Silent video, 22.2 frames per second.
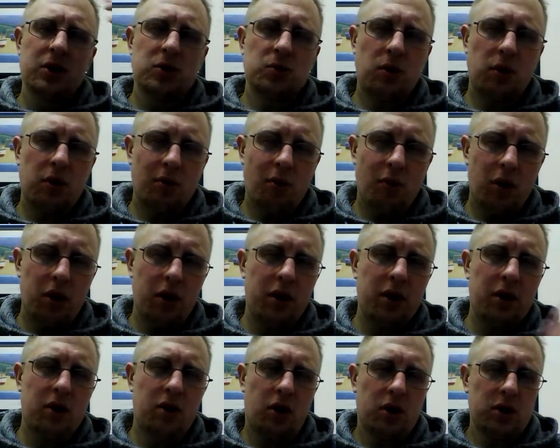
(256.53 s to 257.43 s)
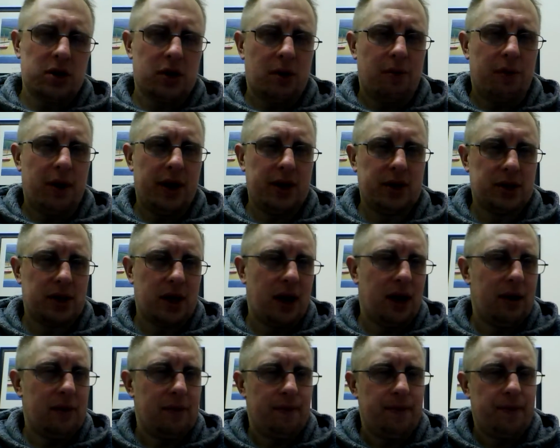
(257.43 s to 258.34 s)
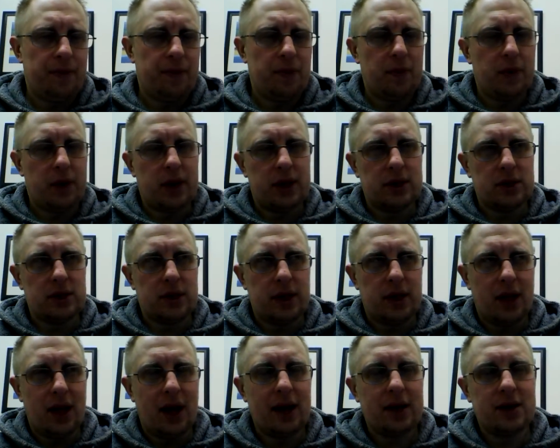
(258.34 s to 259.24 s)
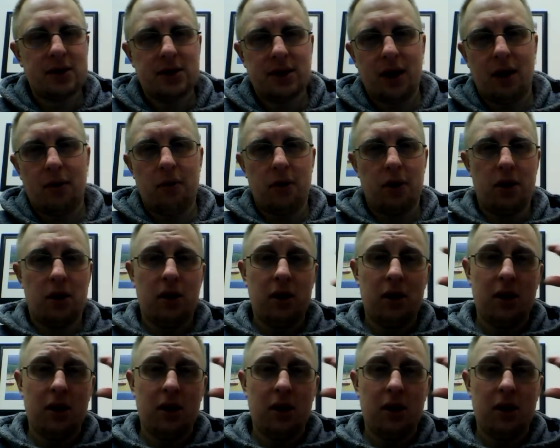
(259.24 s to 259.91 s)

one of the knocks on Pascal is that he lacks stamina.